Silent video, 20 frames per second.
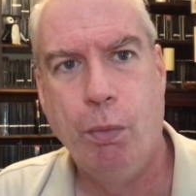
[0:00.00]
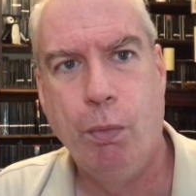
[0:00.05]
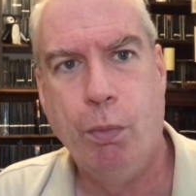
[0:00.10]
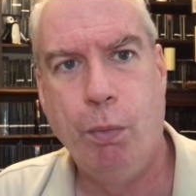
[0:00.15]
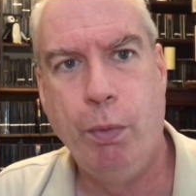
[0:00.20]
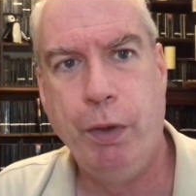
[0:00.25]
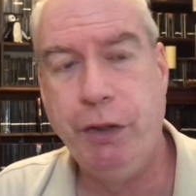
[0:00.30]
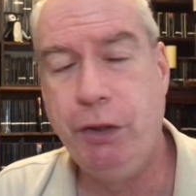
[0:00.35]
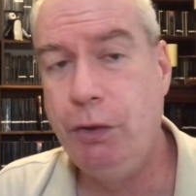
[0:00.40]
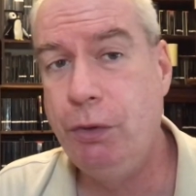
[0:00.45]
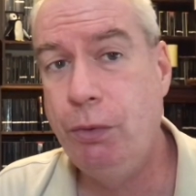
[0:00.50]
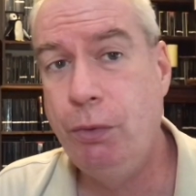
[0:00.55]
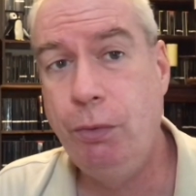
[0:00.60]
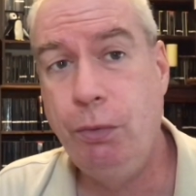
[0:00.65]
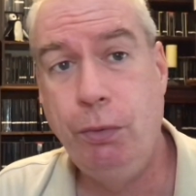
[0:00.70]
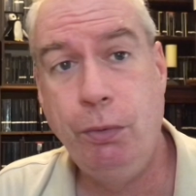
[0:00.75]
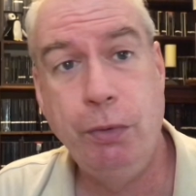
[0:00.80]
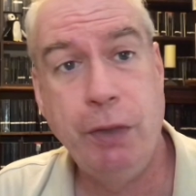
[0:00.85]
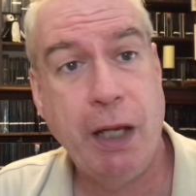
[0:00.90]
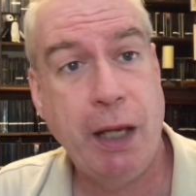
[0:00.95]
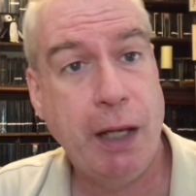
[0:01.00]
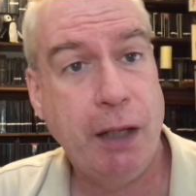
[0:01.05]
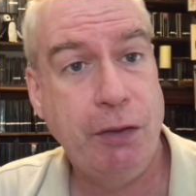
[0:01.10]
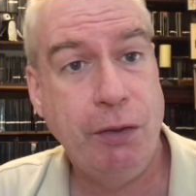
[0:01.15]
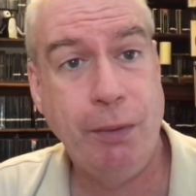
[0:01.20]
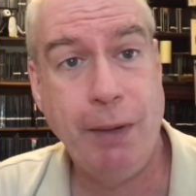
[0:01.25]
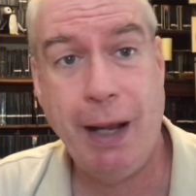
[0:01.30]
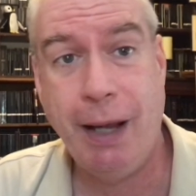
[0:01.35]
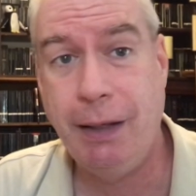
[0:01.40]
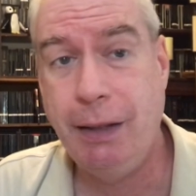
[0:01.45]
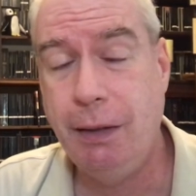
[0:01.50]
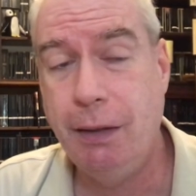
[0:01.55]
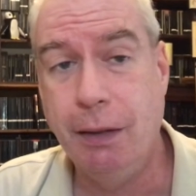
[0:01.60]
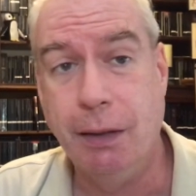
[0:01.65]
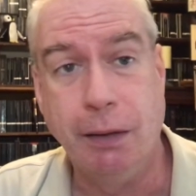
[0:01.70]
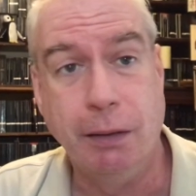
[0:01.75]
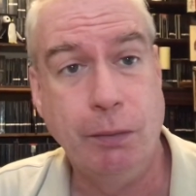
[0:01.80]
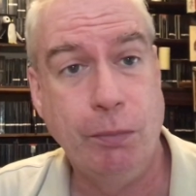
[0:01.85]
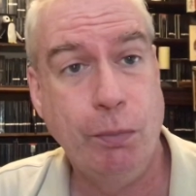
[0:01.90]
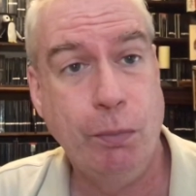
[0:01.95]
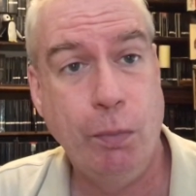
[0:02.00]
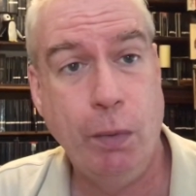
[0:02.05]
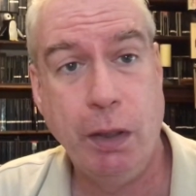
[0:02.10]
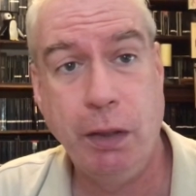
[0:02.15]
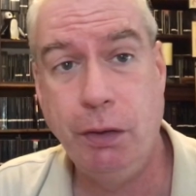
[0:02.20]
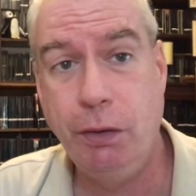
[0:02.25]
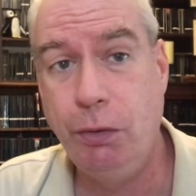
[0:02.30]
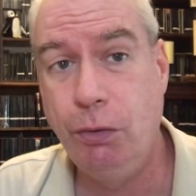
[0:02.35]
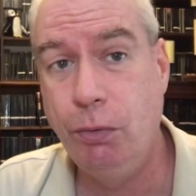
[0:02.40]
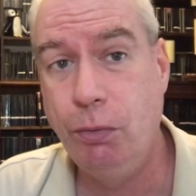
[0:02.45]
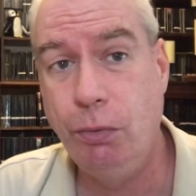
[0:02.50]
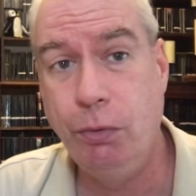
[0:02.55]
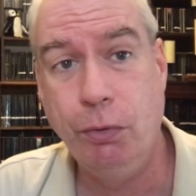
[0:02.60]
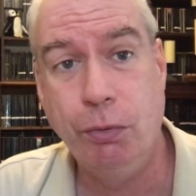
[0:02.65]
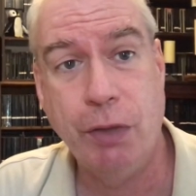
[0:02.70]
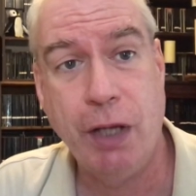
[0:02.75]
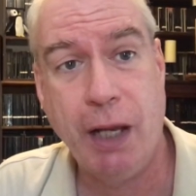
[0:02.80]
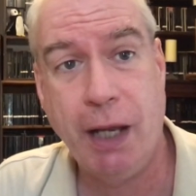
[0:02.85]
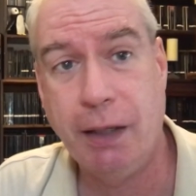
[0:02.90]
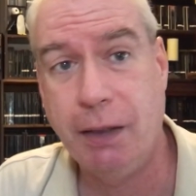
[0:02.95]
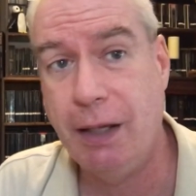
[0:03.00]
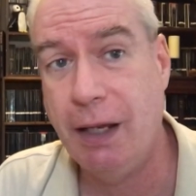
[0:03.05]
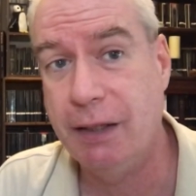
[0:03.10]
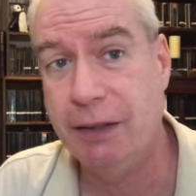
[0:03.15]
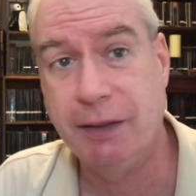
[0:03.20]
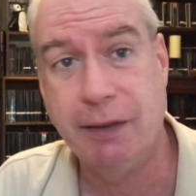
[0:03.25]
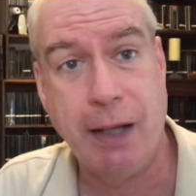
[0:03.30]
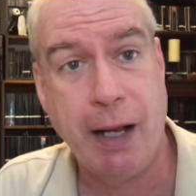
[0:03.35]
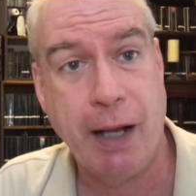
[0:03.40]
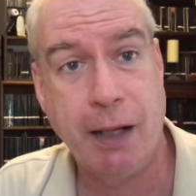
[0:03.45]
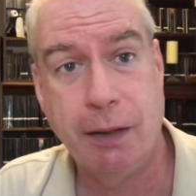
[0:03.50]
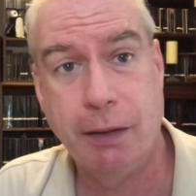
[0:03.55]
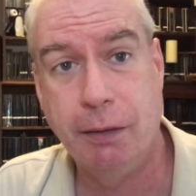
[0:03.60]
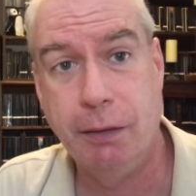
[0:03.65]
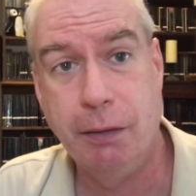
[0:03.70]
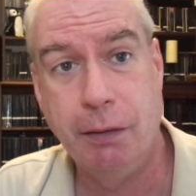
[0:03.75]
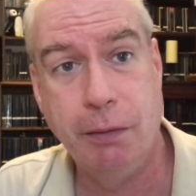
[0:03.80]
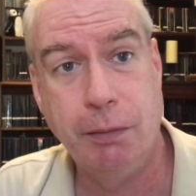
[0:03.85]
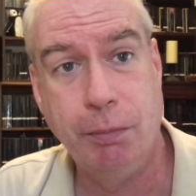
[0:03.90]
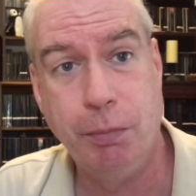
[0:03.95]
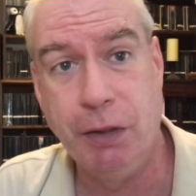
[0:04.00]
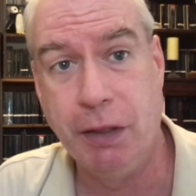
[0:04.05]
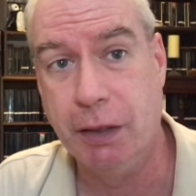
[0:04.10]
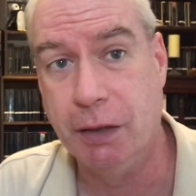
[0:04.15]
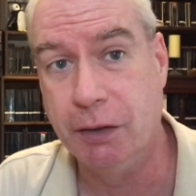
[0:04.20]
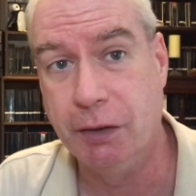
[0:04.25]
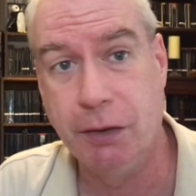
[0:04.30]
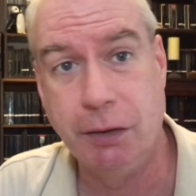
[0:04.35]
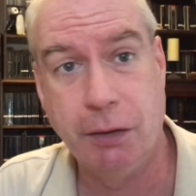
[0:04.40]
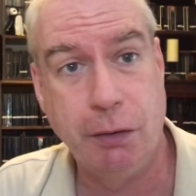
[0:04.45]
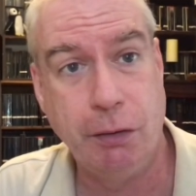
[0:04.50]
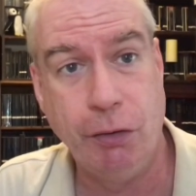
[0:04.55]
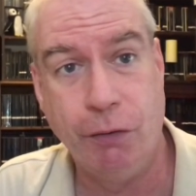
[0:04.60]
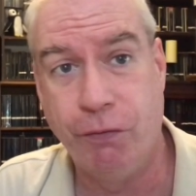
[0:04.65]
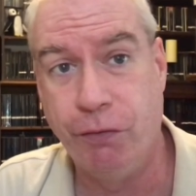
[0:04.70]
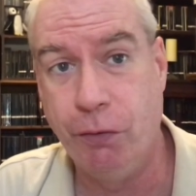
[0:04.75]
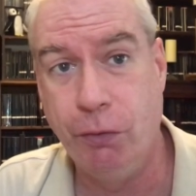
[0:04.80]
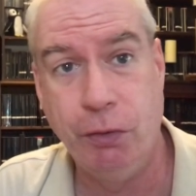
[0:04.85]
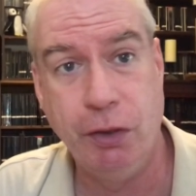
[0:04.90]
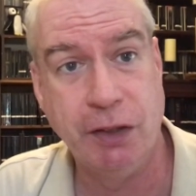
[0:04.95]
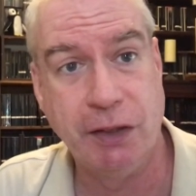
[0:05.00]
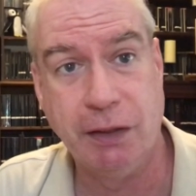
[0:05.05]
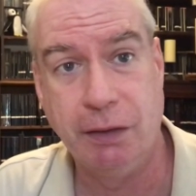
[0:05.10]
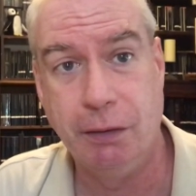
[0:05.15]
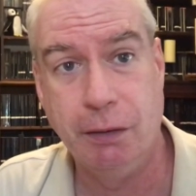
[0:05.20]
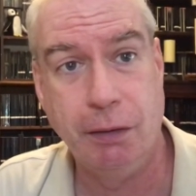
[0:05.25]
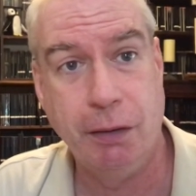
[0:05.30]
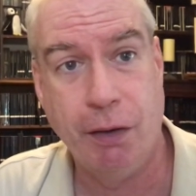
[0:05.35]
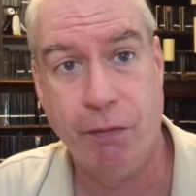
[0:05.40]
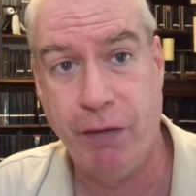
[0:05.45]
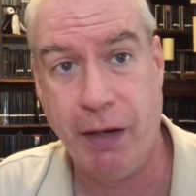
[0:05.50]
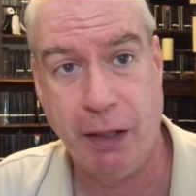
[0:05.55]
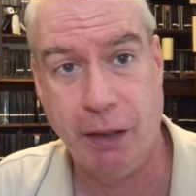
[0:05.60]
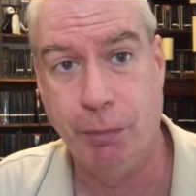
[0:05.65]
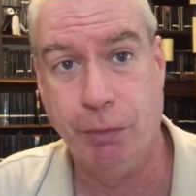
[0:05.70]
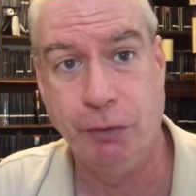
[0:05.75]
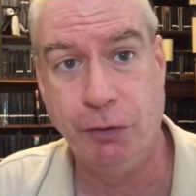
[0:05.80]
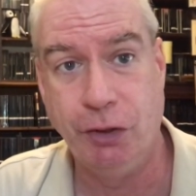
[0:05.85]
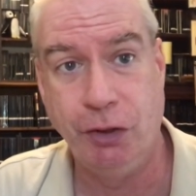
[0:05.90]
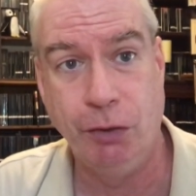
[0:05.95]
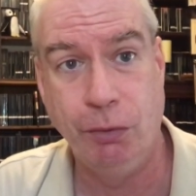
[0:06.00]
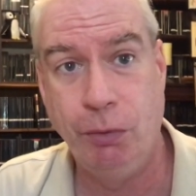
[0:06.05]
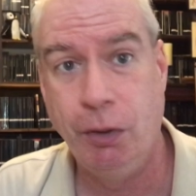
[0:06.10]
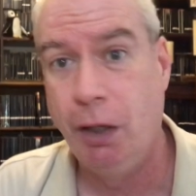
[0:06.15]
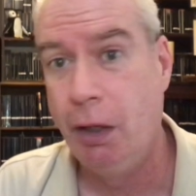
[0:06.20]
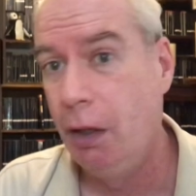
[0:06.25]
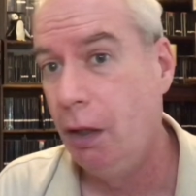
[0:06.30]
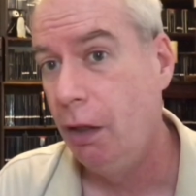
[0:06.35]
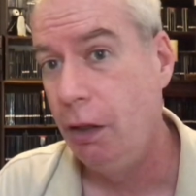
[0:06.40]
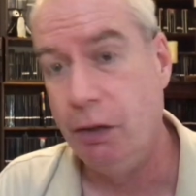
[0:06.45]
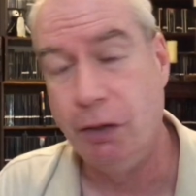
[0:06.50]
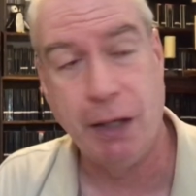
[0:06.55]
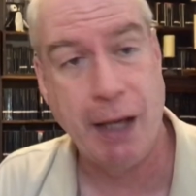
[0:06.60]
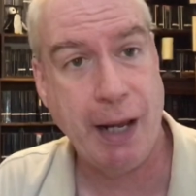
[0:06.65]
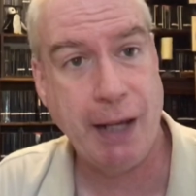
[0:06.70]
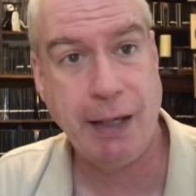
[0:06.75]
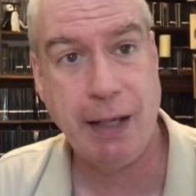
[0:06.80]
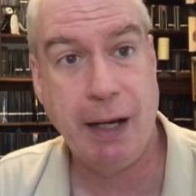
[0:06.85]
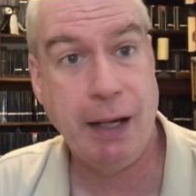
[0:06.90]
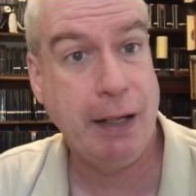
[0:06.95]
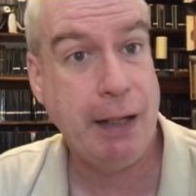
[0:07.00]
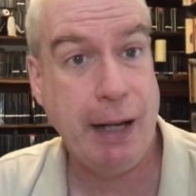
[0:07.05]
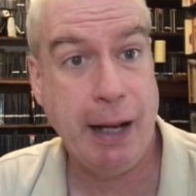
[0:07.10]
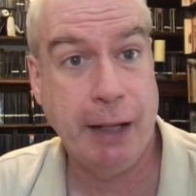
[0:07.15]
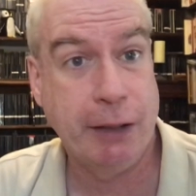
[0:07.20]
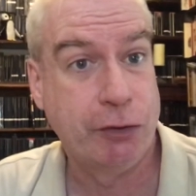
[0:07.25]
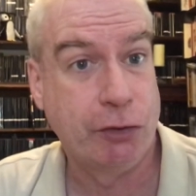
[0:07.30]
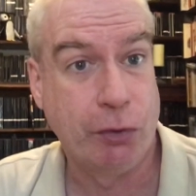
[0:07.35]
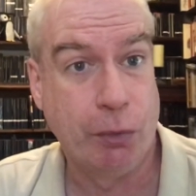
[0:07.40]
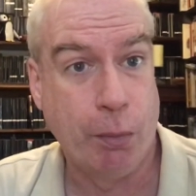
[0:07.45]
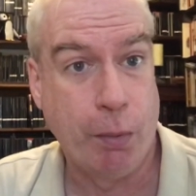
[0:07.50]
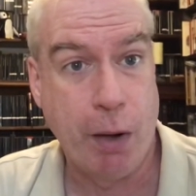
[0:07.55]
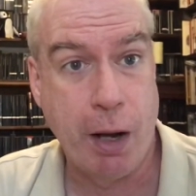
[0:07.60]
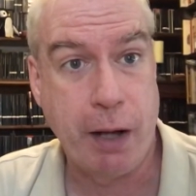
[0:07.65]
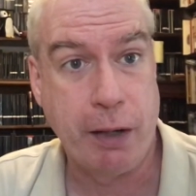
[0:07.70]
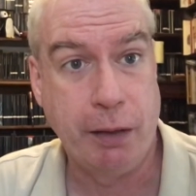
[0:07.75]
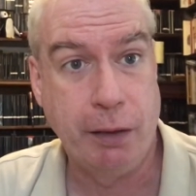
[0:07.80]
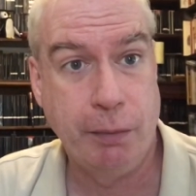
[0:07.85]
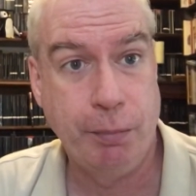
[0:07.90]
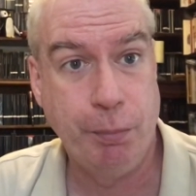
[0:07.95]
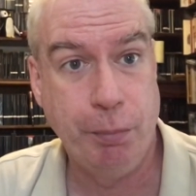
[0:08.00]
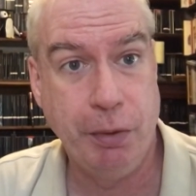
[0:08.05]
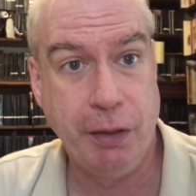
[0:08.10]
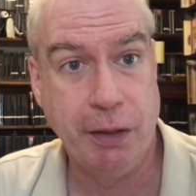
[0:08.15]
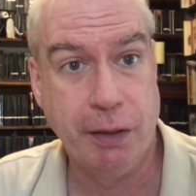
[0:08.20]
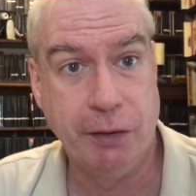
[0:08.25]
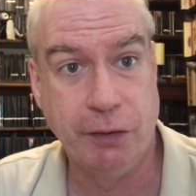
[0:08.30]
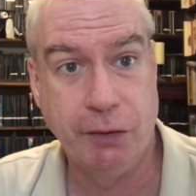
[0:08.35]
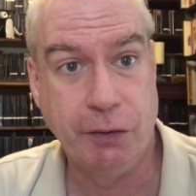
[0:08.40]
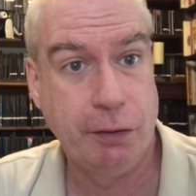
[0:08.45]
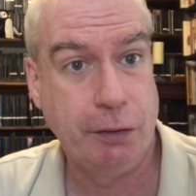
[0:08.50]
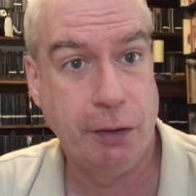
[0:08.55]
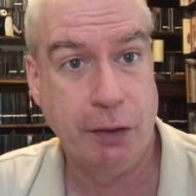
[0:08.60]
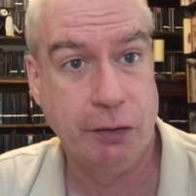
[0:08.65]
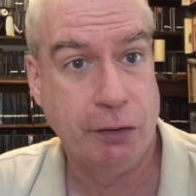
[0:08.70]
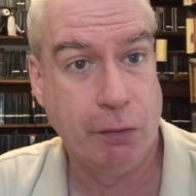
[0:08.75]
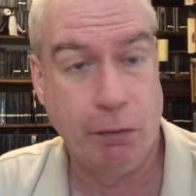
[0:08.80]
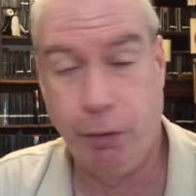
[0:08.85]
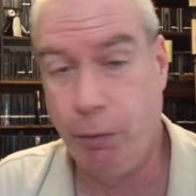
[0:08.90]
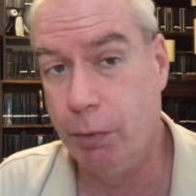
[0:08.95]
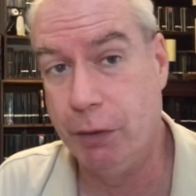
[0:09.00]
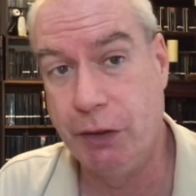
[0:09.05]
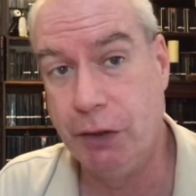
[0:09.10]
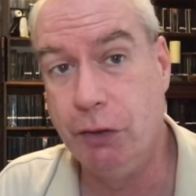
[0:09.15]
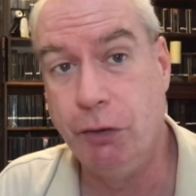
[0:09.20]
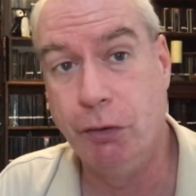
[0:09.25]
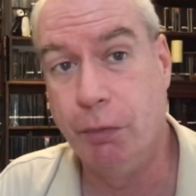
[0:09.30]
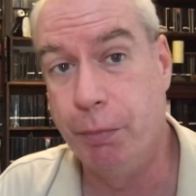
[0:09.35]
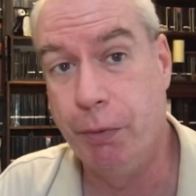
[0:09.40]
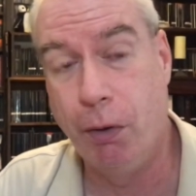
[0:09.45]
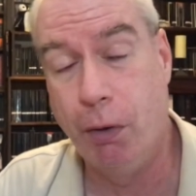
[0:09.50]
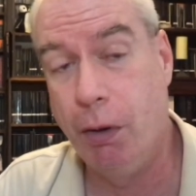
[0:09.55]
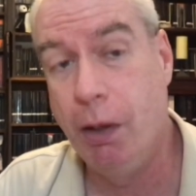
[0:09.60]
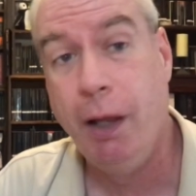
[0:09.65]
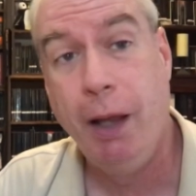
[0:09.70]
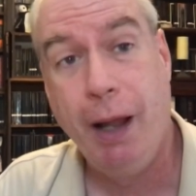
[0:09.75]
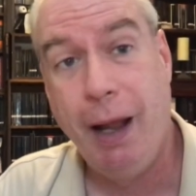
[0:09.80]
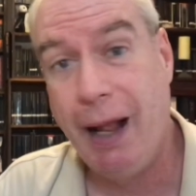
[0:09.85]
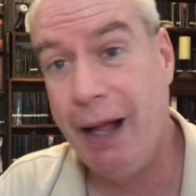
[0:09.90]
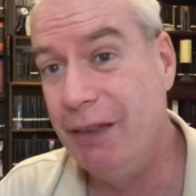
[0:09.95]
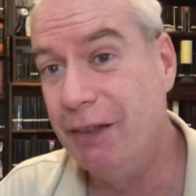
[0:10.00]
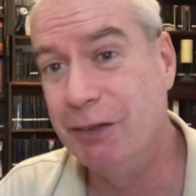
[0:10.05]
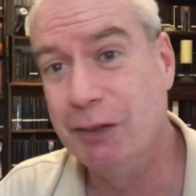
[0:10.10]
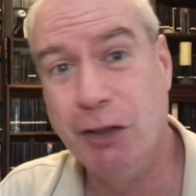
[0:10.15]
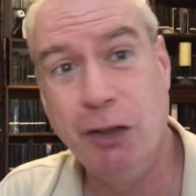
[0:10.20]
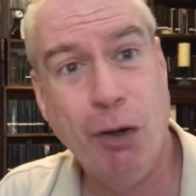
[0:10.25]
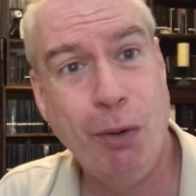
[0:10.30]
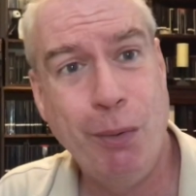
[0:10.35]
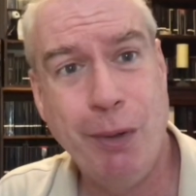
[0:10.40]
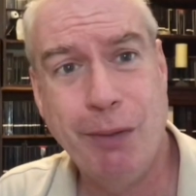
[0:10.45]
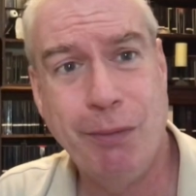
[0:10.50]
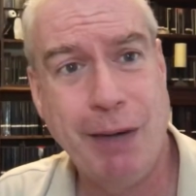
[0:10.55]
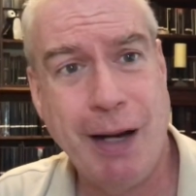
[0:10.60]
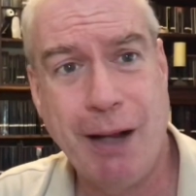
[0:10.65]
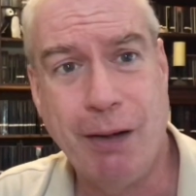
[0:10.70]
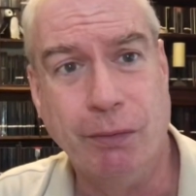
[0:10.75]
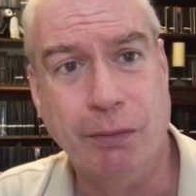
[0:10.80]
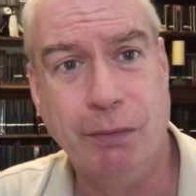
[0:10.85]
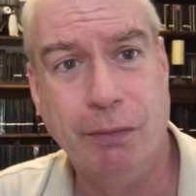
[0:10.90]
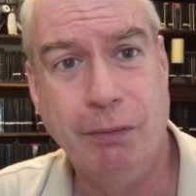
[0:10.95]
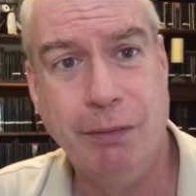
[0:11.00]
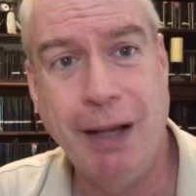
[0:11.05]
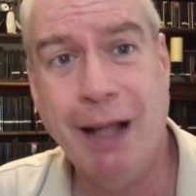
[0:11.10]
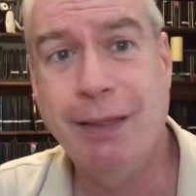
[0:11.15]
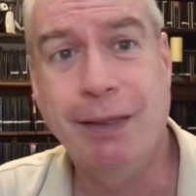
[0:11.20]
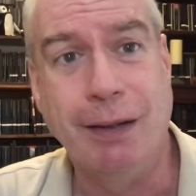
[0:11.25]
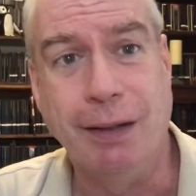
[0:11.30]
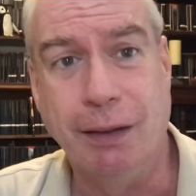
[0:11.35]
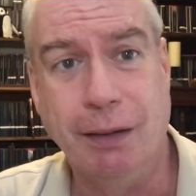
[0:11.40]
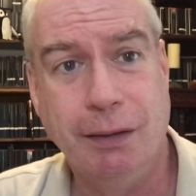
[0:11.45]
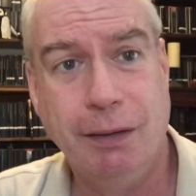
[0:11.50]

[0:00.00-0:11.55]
when you can't do anything, when you, you can't get a snack because your food isn't available to you, you can't get any extra water because there's only what's in your bowl, and there's no one around, nothing.